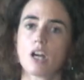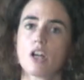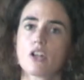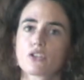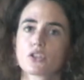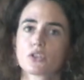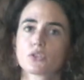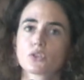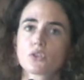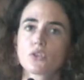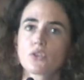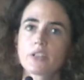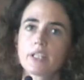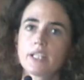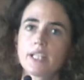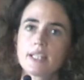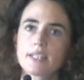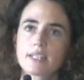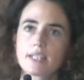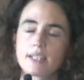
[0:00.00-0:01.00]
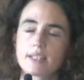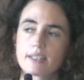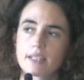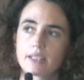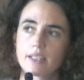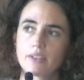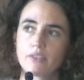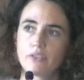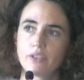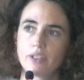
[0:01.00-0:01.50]
So truthiness is a
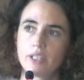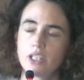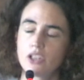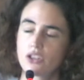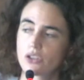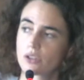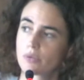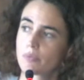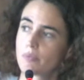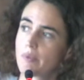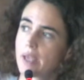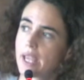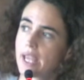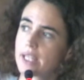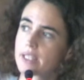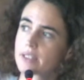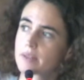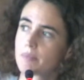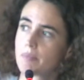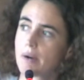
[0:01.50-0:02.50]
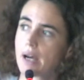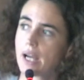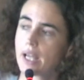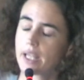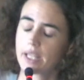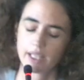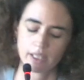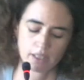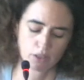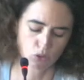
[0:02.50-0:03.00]
definition made
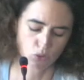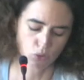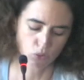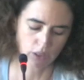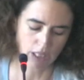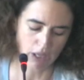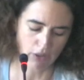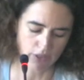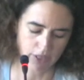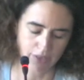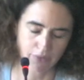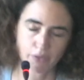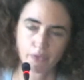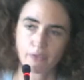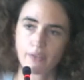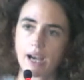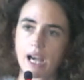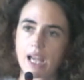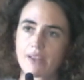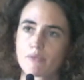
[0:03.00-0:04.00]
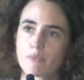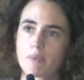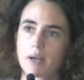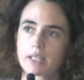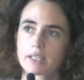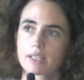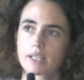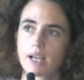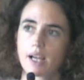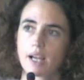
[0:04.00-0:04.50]
in 2005,
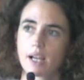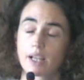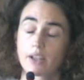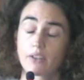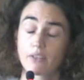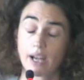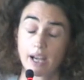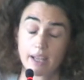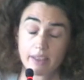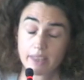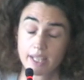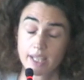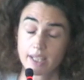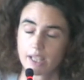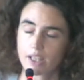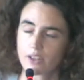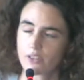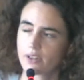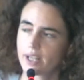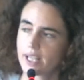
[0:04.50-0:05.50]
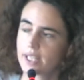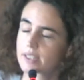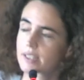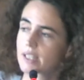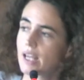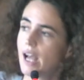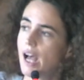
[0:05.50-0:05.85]
but I think a great,